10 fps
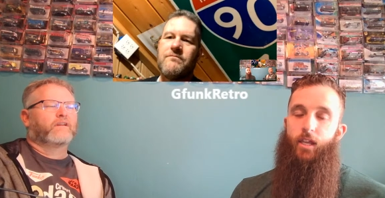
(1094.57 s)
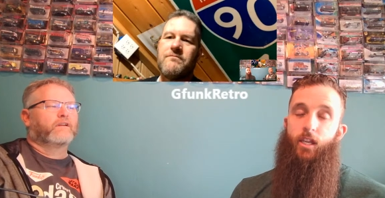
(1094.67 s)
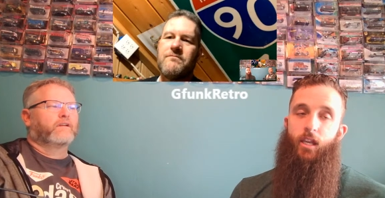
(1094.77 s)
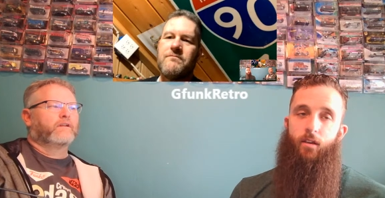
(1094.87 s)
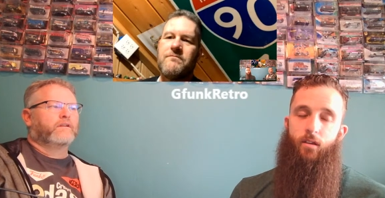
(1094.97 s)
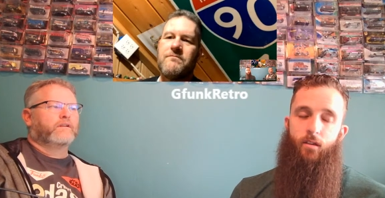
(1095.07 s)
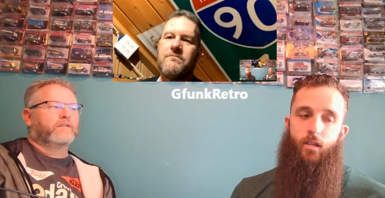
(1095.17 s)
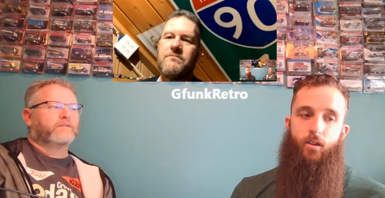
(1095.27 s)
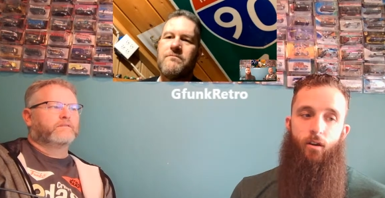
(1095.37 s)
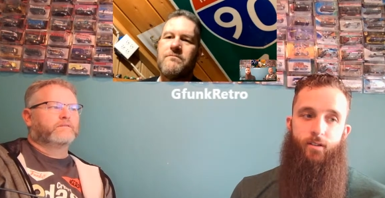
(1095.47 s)
Speaker 1: then you can
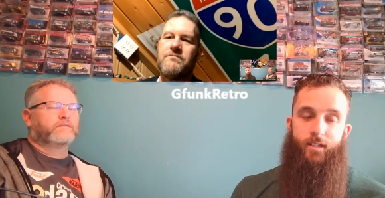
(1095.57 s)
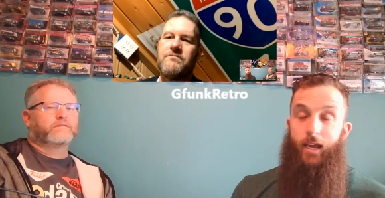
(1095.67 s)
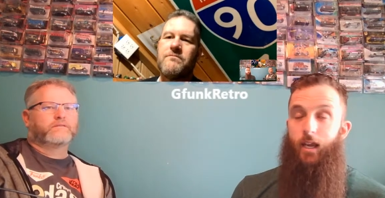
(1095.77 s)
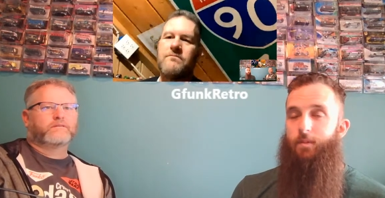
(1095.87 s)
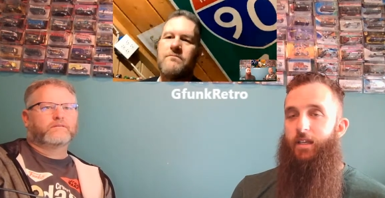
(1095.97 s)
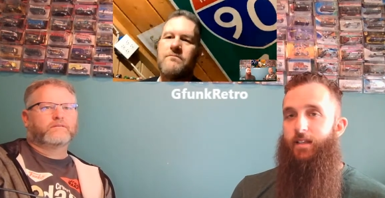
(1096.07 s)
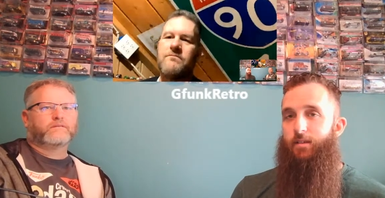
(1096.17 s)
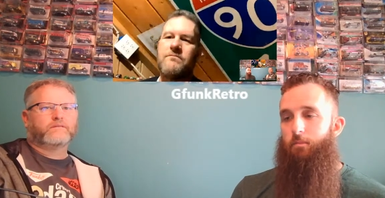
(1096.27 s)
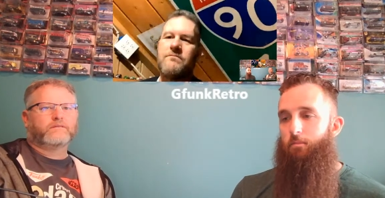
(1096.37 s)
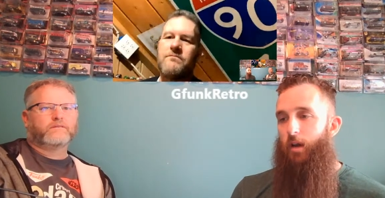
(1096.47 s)
you're signed up to get
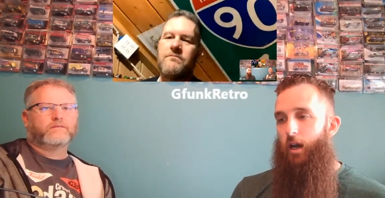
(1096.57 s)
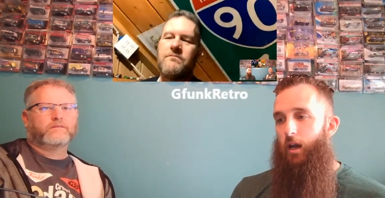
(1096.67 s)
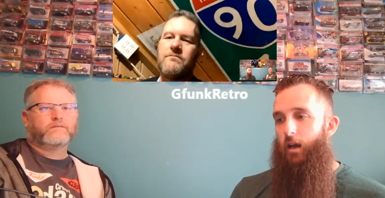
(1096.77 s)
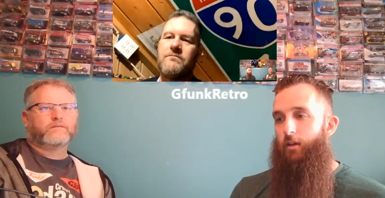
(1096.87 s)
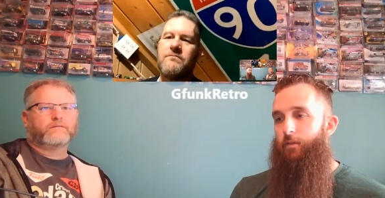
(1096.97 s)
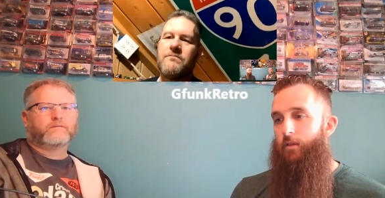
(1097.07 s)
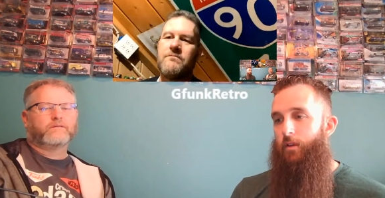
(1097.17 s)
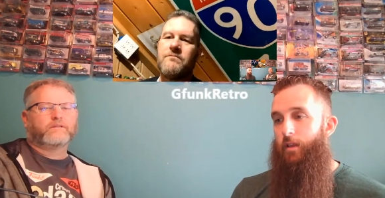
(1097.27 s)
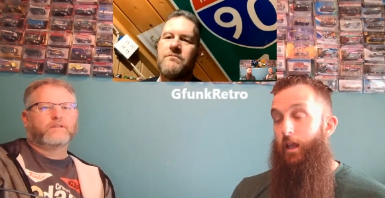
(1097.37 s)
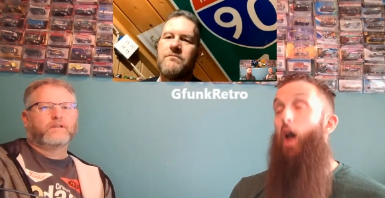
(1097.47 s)
some uh,
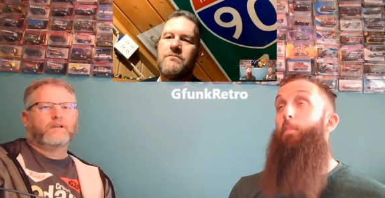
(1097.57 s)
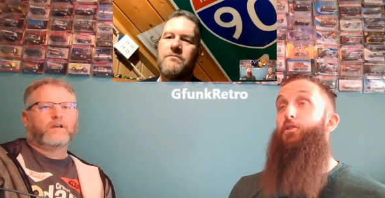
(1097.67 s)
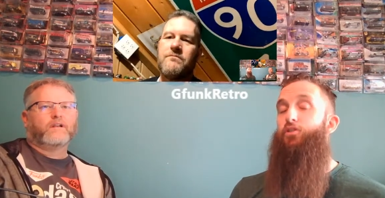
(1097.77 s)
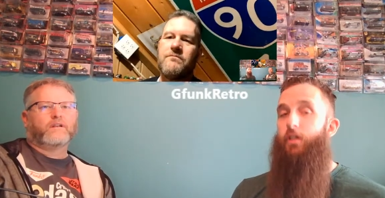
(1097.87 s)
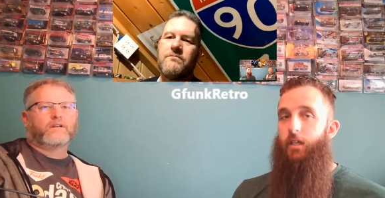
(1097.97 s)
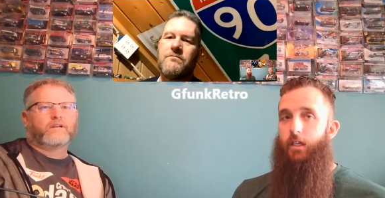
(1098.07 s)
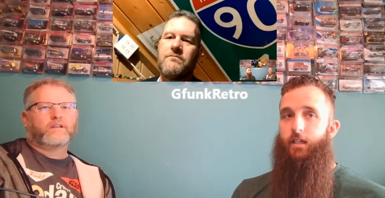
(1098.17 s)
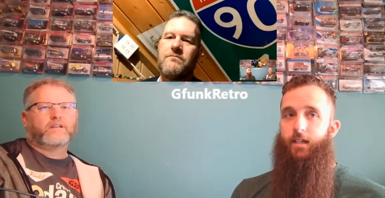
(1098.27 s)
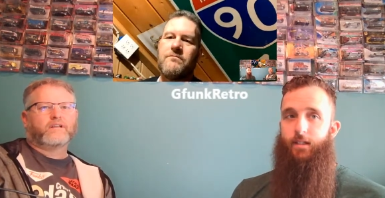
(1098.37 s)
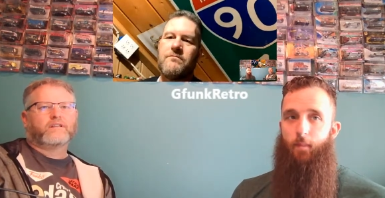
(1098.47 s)
the opportunity
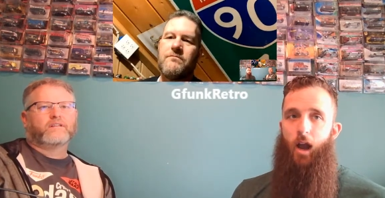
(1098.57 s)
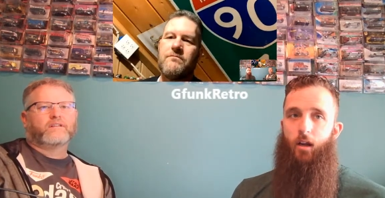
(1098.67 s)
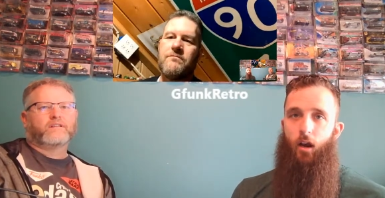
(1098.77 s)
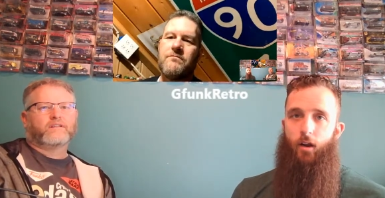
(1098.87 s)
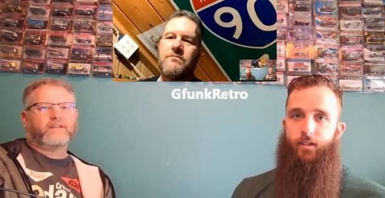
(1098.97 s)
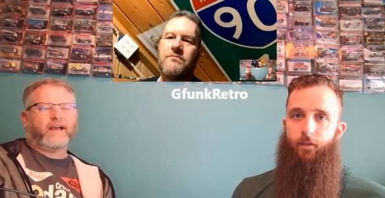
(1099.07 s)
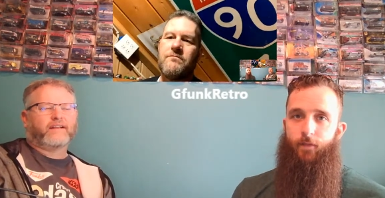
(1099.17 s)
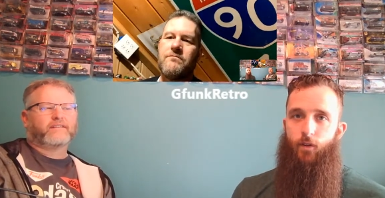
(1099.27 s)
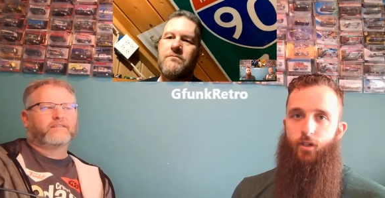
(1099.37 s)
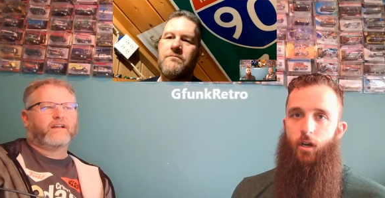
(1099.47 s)
to get some hot cars in yeah. the
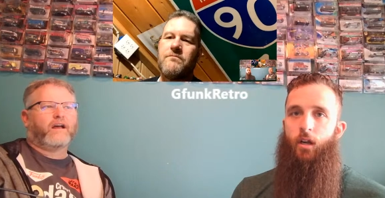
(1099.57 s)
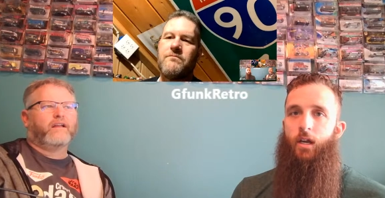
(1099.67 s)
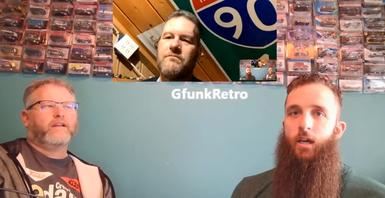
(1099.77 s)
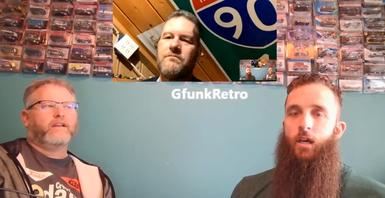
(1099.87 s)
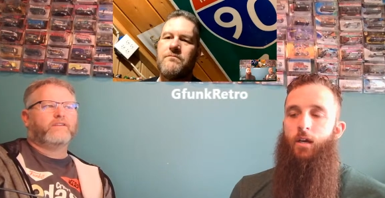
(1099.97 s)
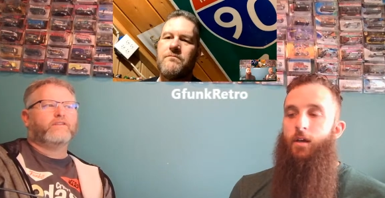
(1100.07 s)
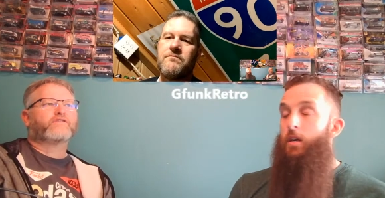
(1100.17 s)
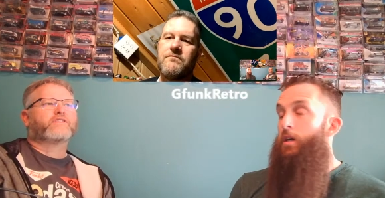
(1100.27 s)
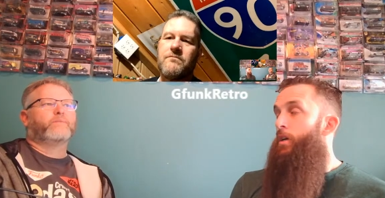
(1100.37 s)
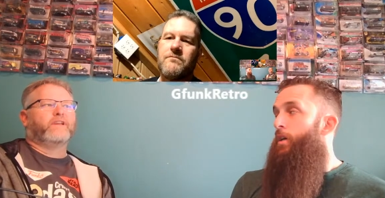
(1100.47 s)
future.
Speaker 2: It
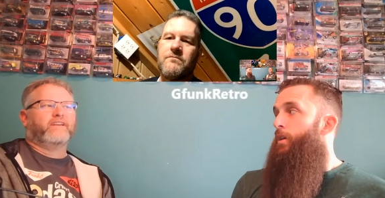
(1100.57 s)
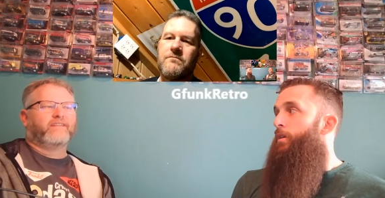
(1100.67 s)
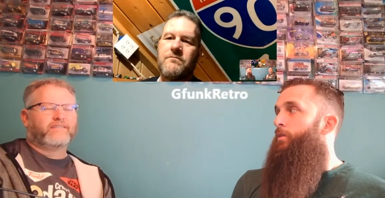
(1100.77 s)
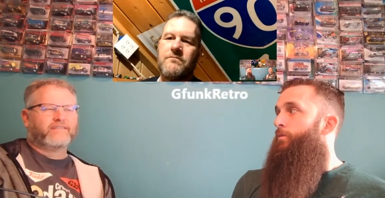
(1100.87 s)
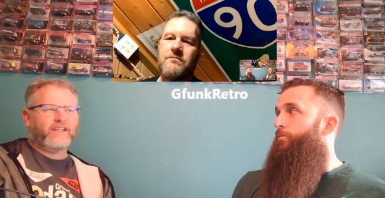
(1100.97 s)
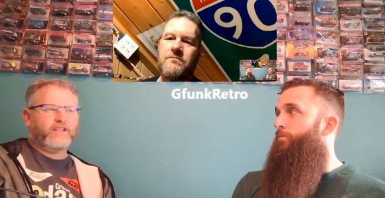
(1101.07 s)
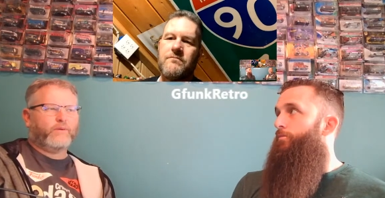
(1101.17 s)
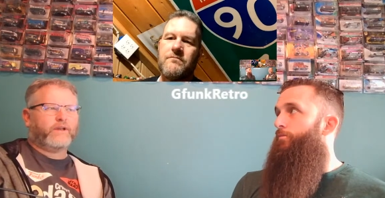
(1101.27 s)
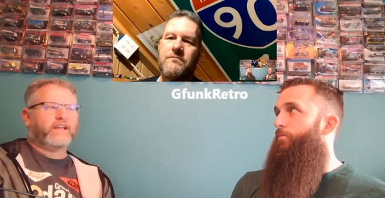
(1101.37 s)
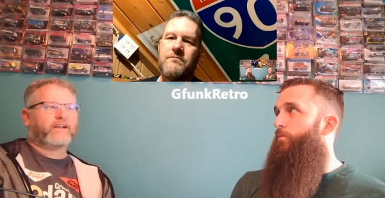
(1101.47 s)
used to be that
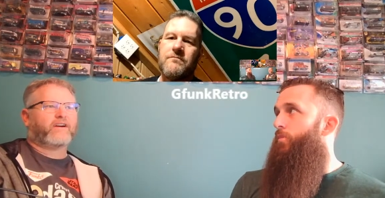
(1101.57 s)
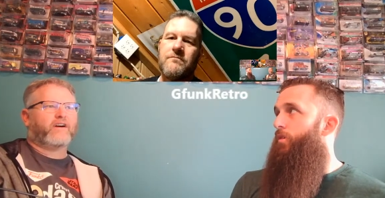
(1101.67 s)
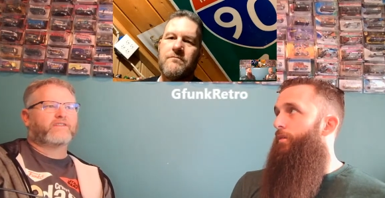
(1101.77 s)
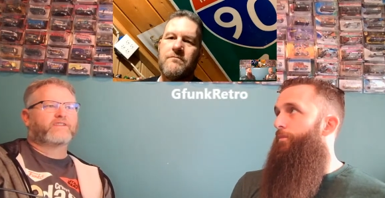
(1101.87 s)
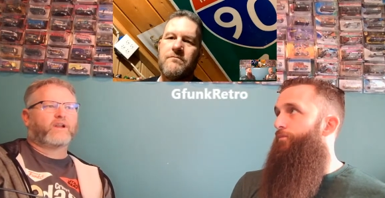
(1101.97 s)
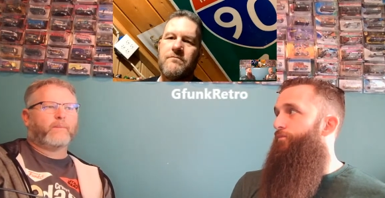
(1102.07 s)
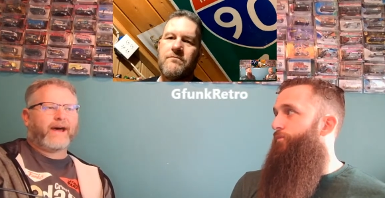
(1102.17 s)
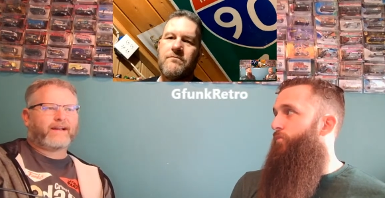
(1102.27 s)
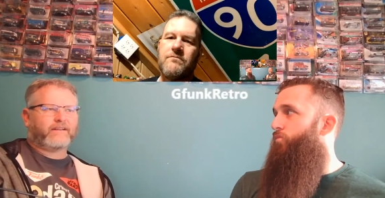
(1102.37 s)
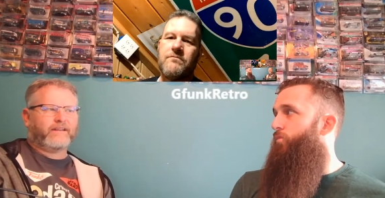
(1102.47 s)
you would get cars
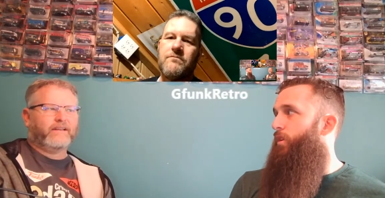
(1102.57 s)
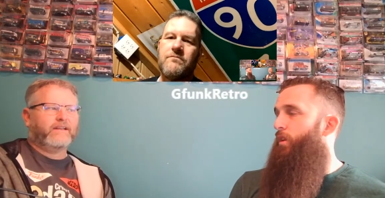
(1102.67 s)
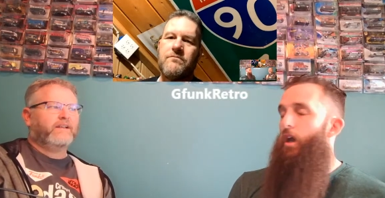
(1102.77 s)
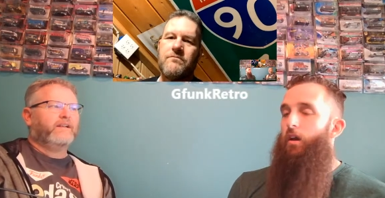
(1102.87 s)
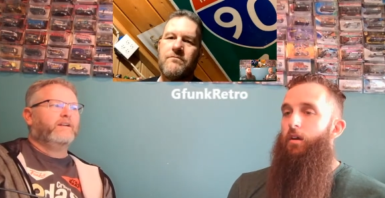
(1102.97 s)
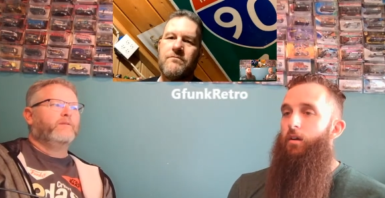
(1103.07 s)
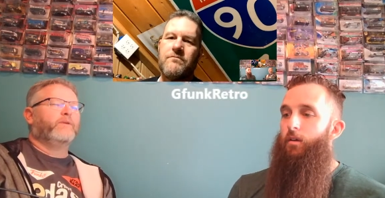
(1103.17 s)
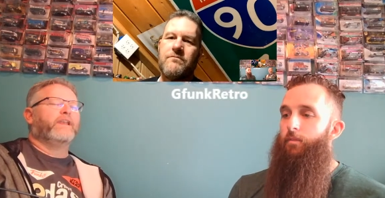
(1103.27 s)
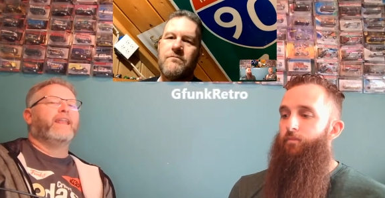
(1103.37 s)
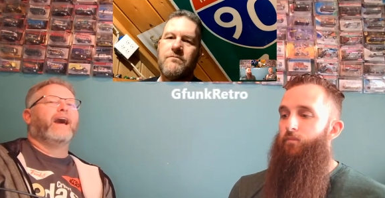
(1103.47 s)
automatically. Yeah.
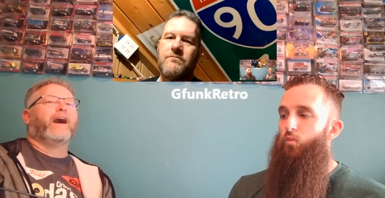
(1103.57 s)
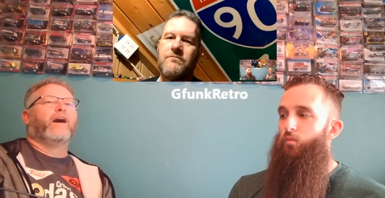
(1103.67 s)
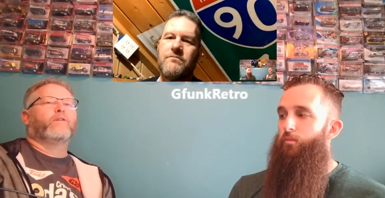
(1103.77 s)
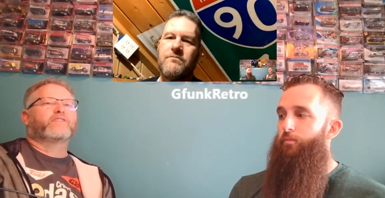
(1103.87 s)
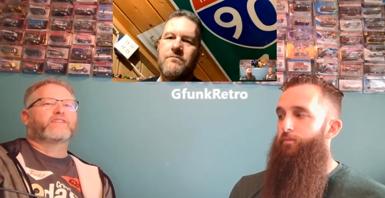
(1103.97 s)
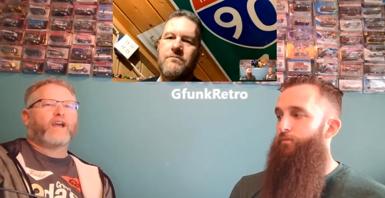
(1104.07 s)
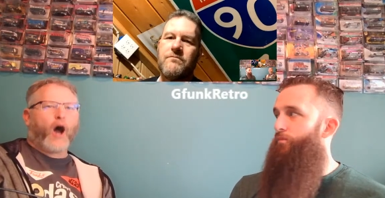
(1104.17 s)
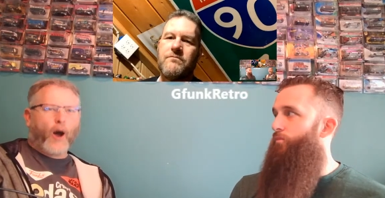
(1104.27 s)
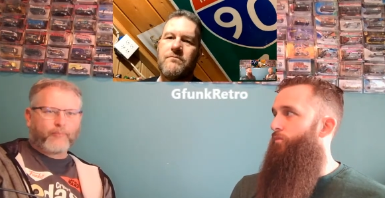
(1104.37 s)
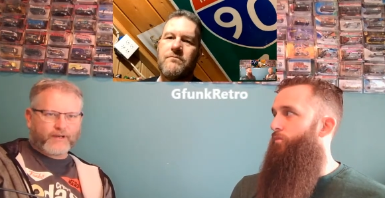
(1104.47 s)
But now it's the
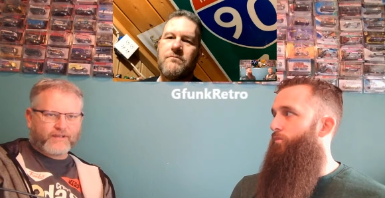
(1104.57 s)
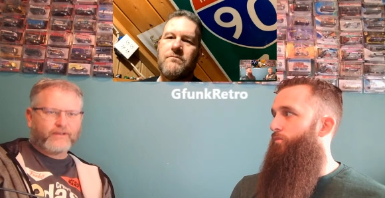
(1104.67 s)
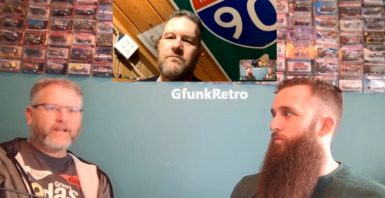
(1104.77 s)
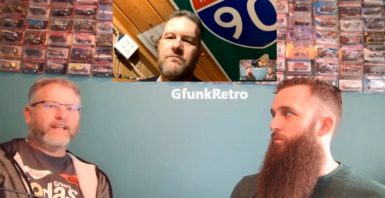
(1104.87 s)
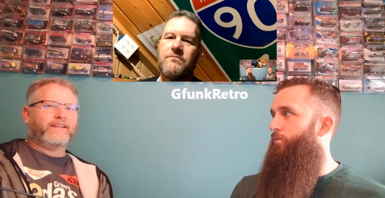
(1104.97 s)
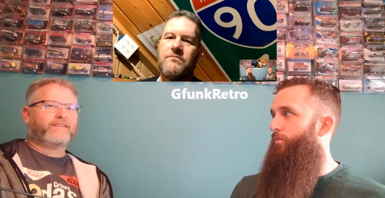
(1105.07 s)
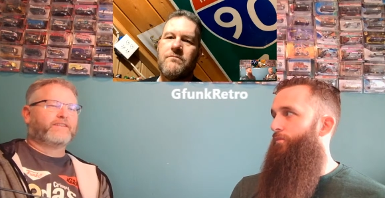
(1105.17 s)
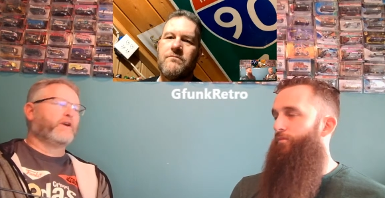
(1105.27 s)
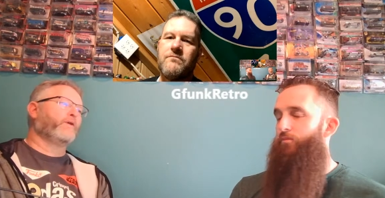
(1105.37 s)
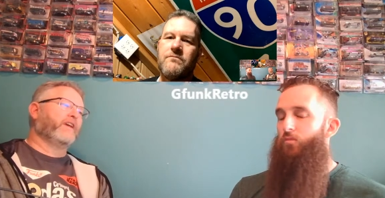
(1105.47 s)
opportunity
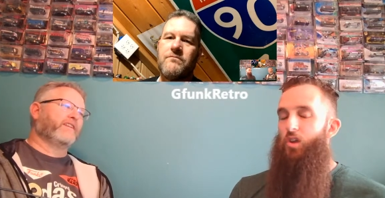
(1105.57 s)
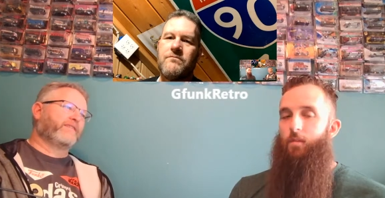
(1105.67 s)
to go get